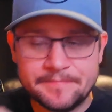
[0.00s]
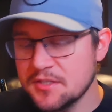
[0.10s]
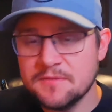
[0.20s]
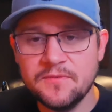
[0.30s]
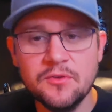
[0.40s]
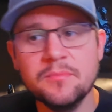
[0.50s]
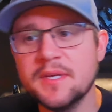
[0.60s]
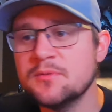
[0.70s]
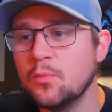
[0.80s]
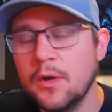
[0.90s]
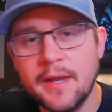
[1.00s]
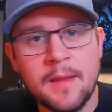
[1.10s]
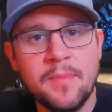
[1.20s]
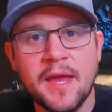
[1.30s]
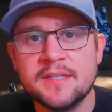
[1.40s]
Because if you miss one
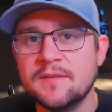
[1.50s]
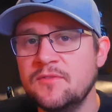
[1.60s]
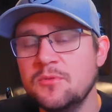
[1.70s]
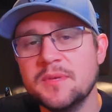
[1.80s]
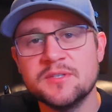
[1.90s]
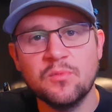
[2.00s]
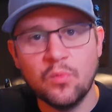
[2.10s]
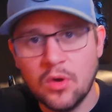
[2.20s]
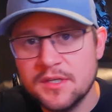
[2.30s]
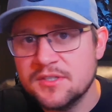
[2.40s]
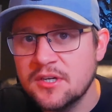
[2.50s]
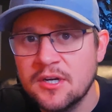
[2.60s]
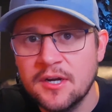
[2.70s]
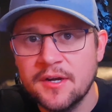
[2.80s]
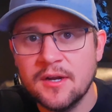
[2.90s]
apex, if you miss one
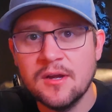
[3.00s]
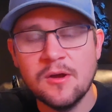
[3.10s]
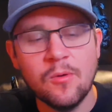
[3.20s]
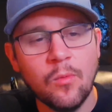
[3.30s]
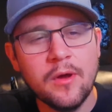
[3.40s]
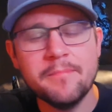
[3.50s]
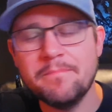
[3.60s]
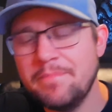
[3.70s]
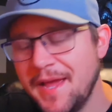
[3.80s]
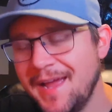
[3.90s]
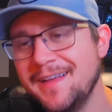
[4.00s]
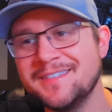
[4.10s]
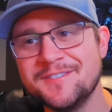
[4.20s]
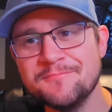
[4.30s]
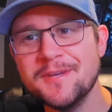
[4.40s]
turn, one bad
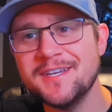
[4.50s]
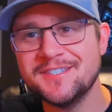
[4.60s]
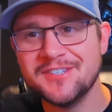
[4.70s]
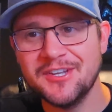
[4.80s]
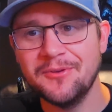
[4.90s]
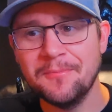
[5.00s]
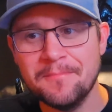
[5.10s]
smidge little